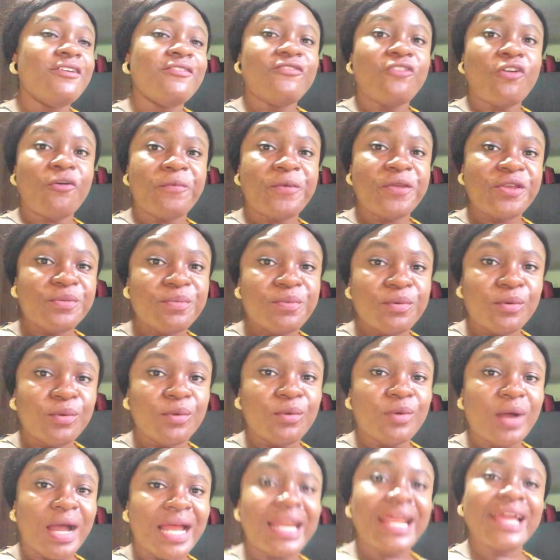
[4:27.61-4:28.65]
for
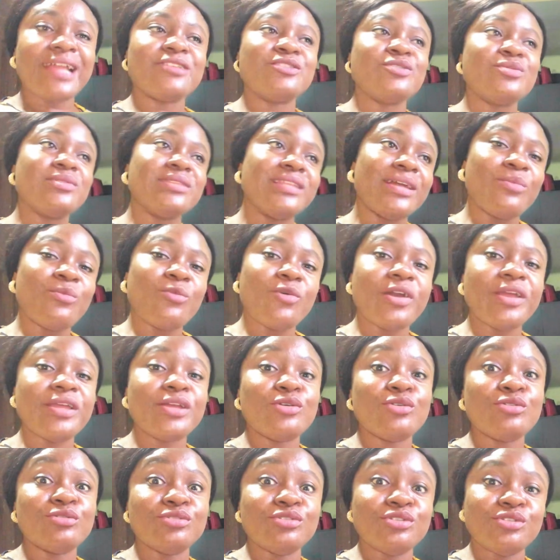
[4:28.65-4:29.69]
people, and I told them what
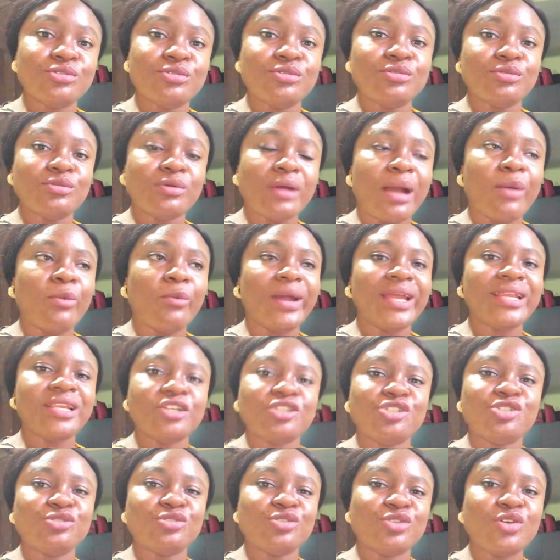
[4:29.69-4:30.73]
it could do and why
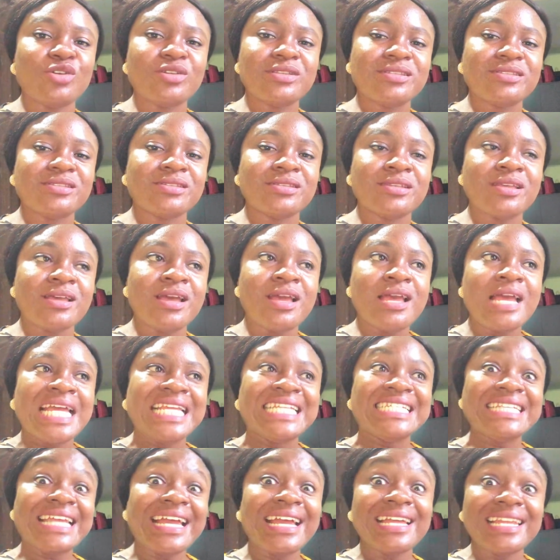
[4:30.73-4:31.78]
they should not
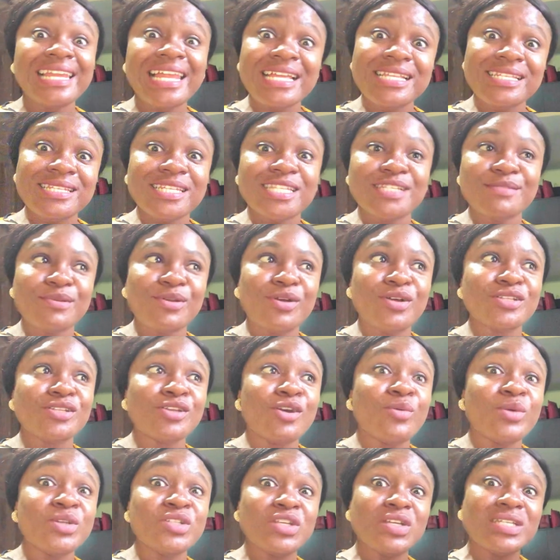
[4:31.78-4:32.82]
neglect it, because
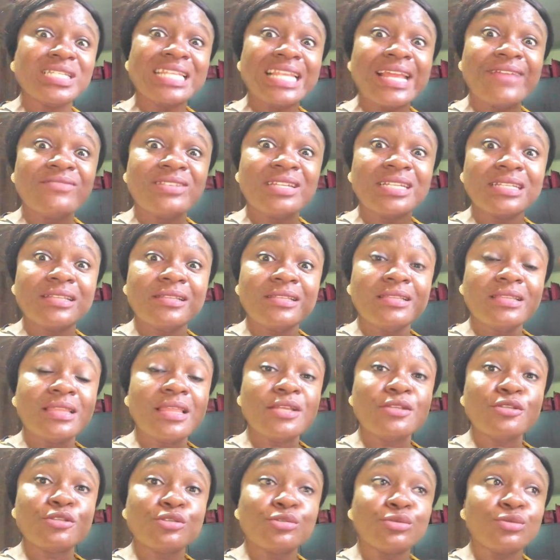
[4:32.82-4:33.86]
they always just left the
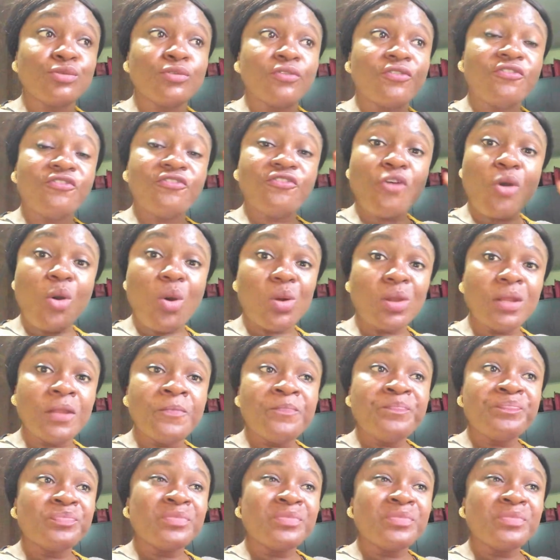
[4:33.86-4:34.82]
thing to fall